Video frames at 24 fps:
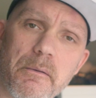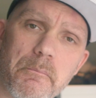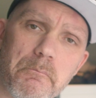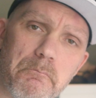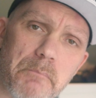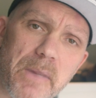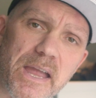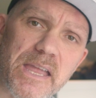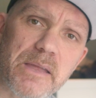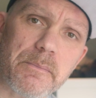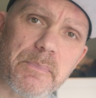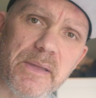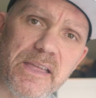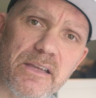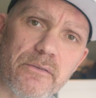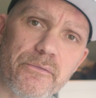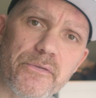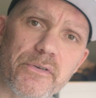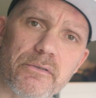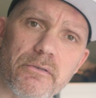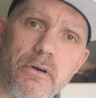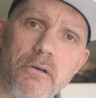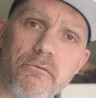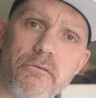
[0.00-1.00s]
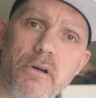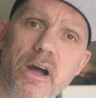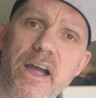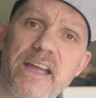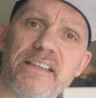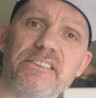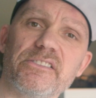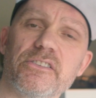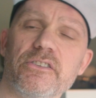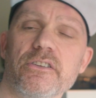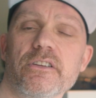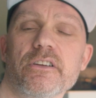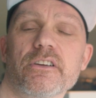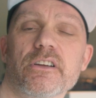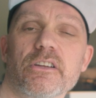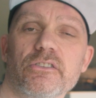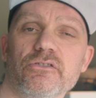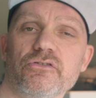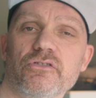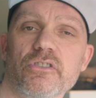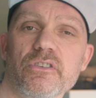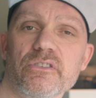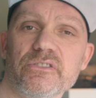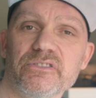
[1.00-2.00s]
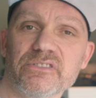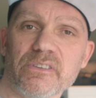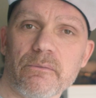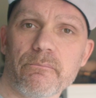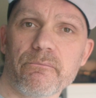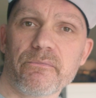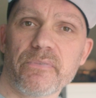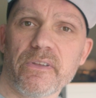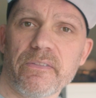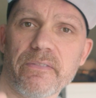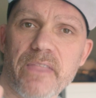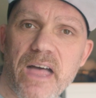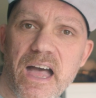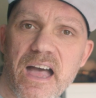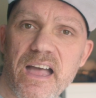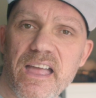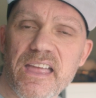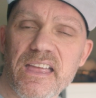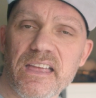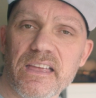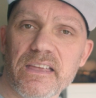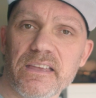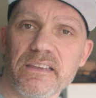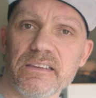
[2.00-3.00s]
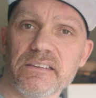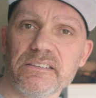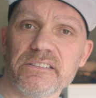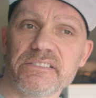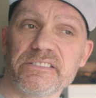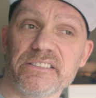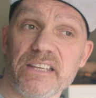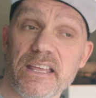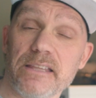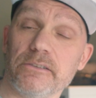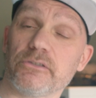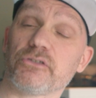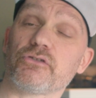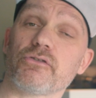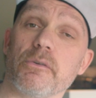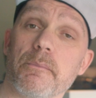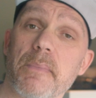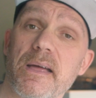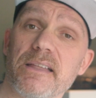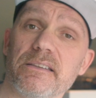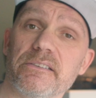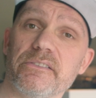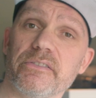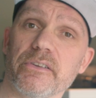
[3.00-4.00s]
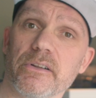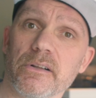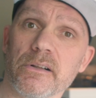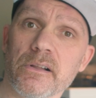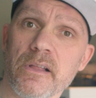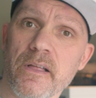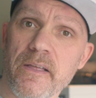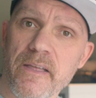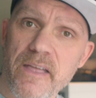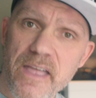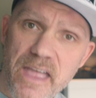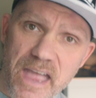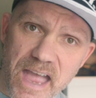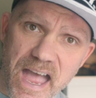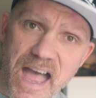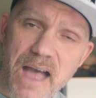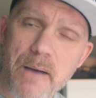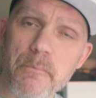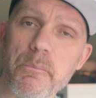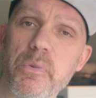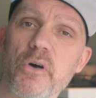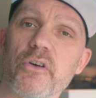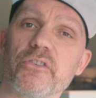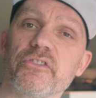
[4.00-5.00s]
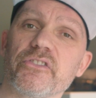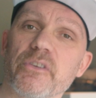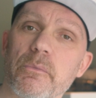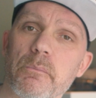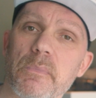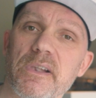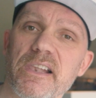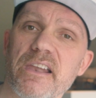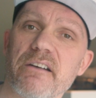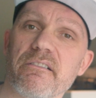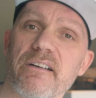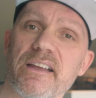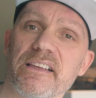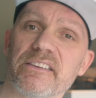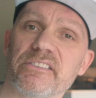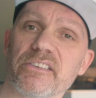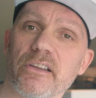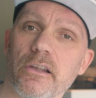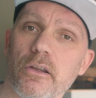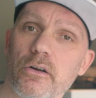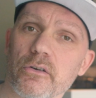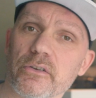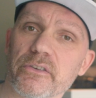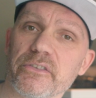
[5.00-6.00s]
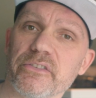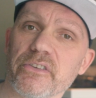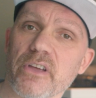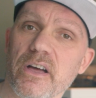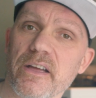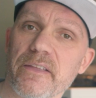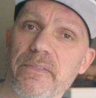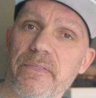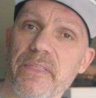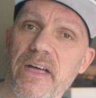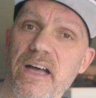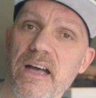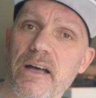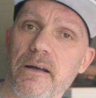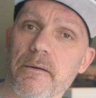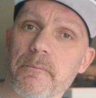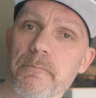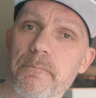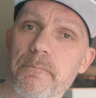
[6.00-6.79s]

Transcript: Maybe if you're a writer, you can choose something that is instrumental and put some lyrics alongside that.